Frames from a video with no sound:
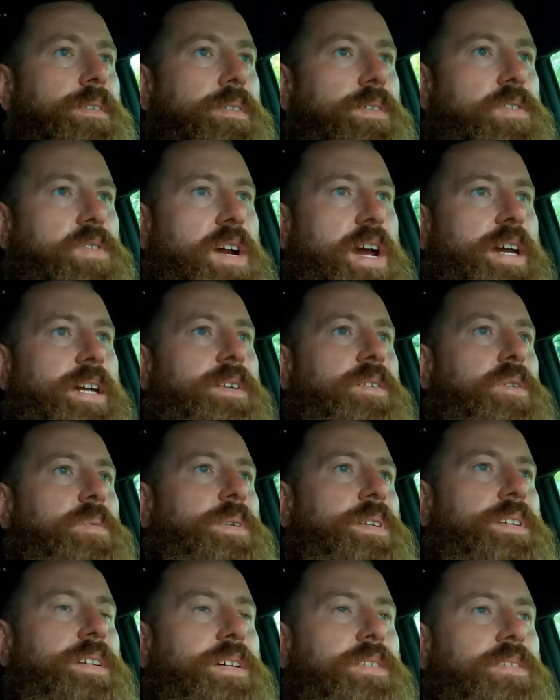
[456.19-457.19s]
The track
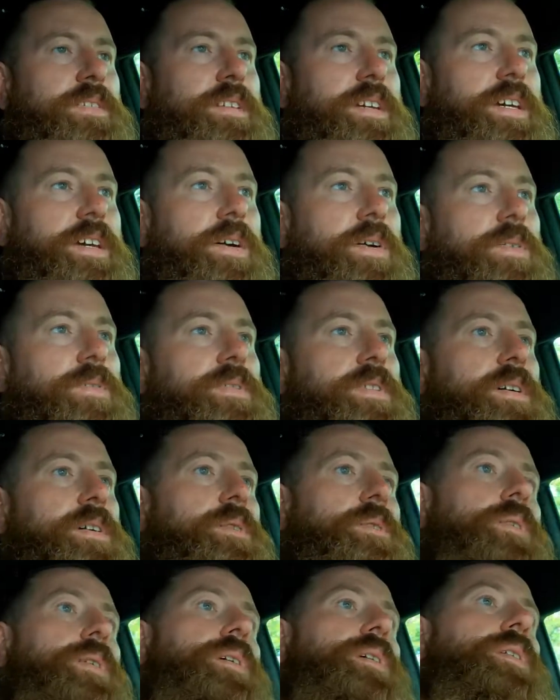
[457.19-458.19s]
normally tells the tale,
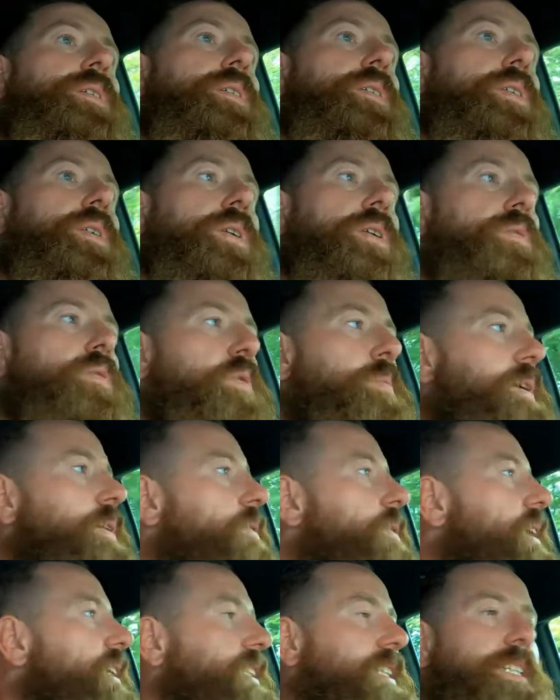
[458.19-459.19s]
so we'll be
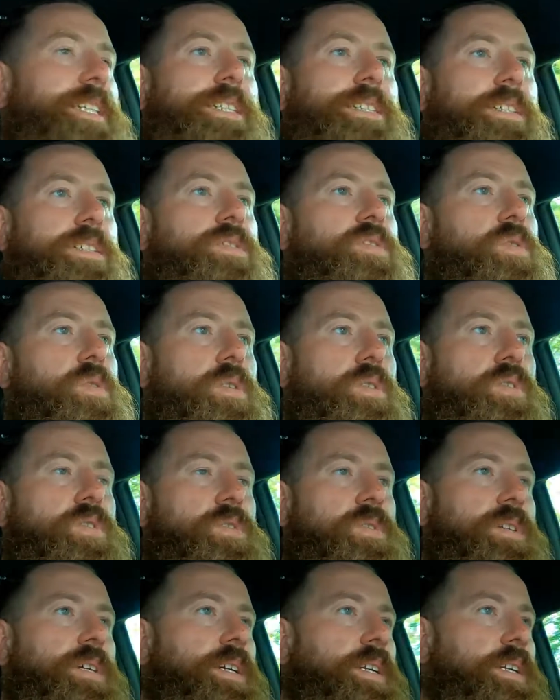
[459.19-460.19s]
racing this in True
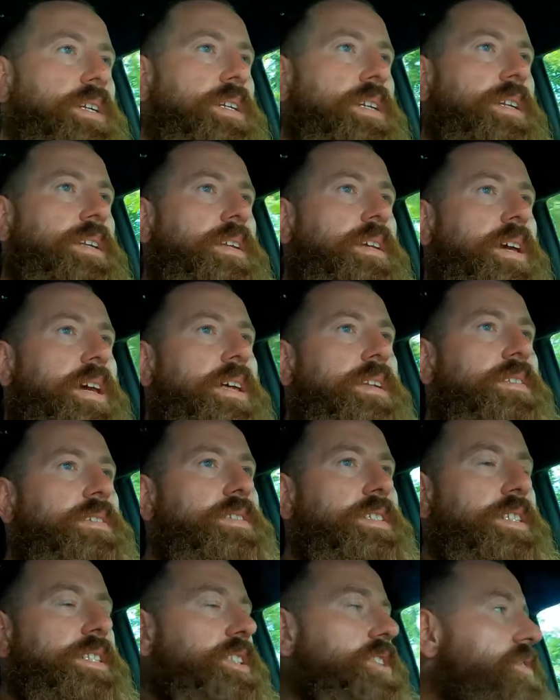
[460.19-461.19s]
Street at
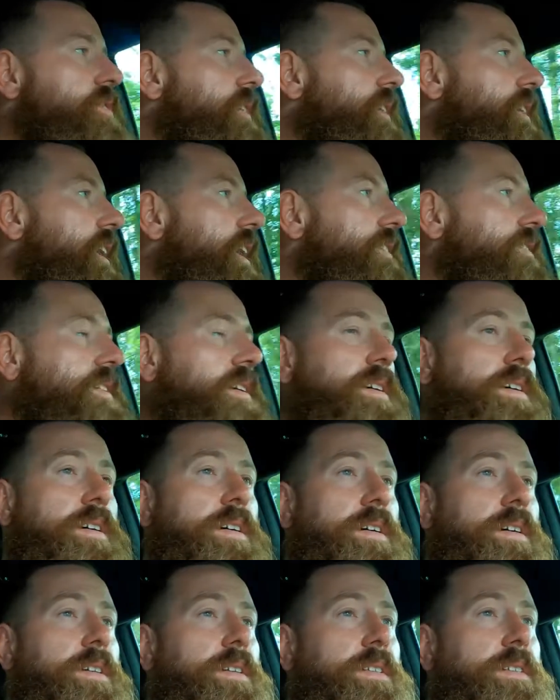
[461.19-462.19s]
Cincy Street Nights
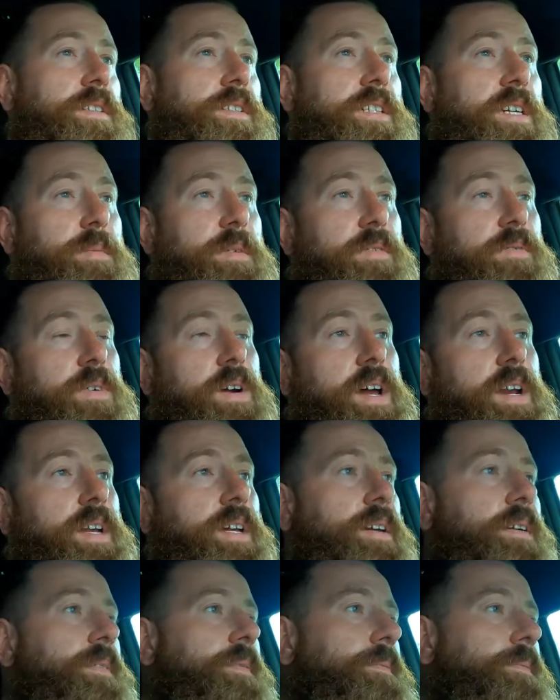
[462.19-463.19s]
on this coming
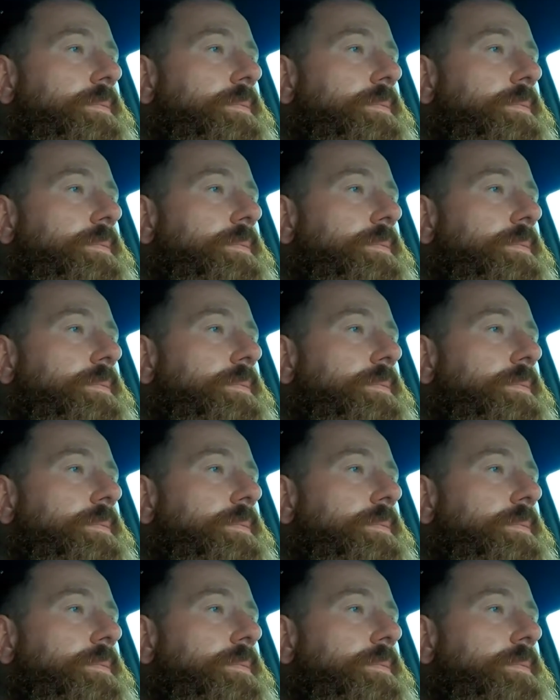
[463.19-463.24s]
Friday.